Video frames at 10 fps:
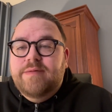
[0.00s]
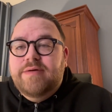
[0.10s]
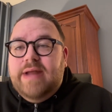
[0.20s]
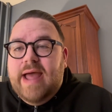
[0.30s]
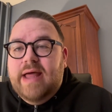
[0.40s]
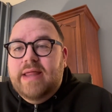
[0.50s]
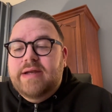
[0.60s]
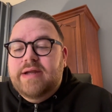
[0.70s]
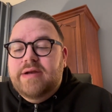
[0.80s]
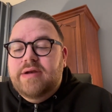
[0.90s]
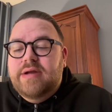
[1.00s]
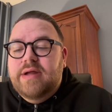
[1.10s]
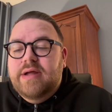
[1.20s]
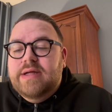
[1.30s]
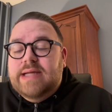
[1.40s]
with your talent and
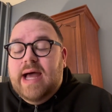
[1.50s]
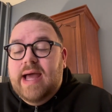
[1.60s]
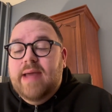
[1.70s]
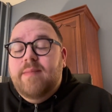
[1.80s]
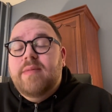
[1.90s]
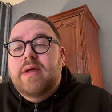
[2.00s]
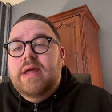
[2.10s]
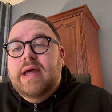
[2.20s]
time.